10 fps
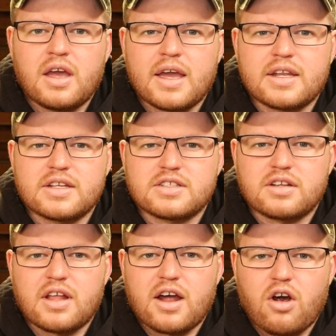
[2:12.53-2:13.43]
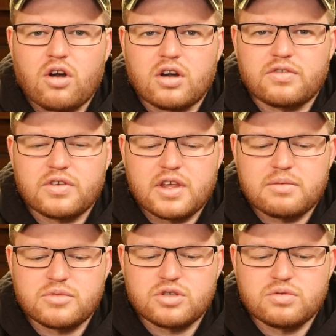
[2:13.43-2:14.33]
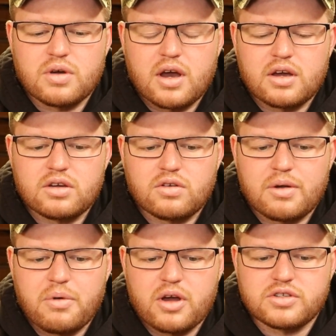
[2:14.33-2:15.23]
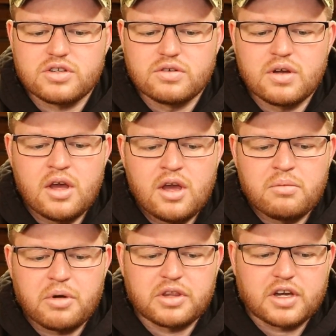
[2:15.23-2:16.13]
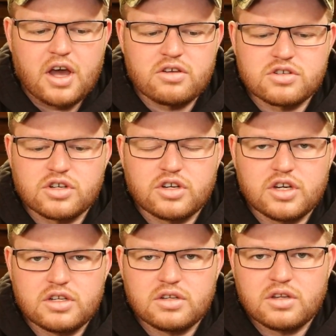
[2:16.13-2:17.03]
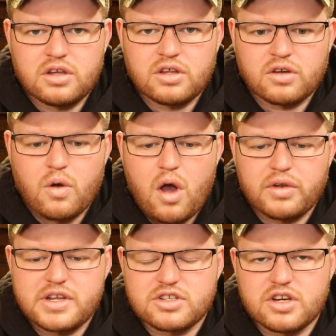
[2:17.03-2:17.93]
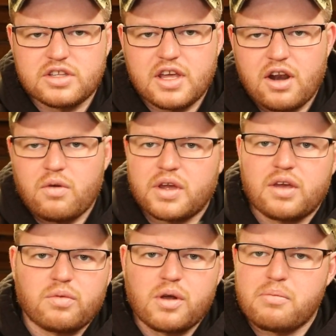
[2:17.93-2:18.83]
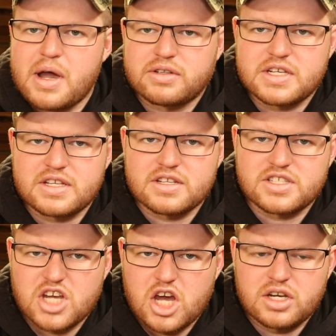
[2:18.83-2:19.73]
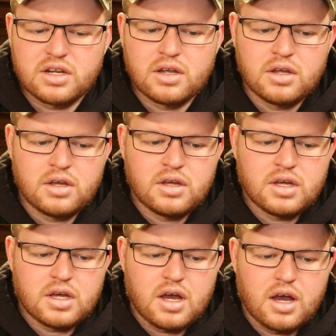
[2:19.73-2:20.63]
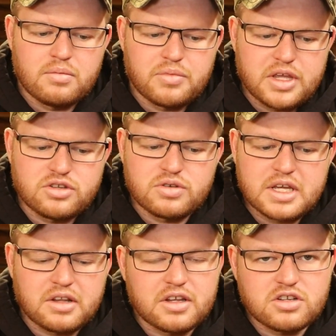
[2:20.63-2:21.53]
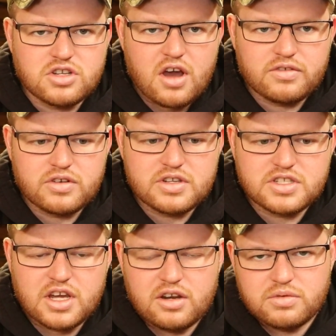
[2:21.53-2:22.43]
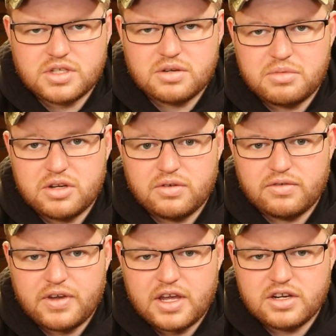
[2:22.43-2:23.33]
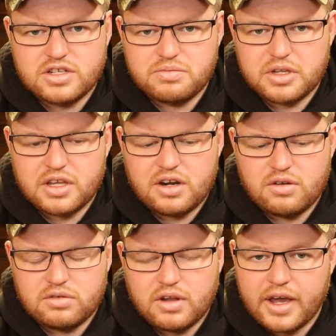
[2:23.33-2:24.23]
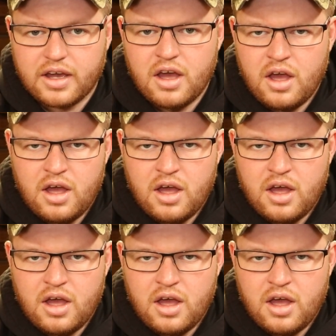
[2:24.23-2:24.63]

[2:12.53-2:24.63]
and it's a lot harder for them to grip onto. But the colors are good, the quality's good. They don't get real melty in the sun. They do get a little softer in the sun, which can be to advantage, but they don't like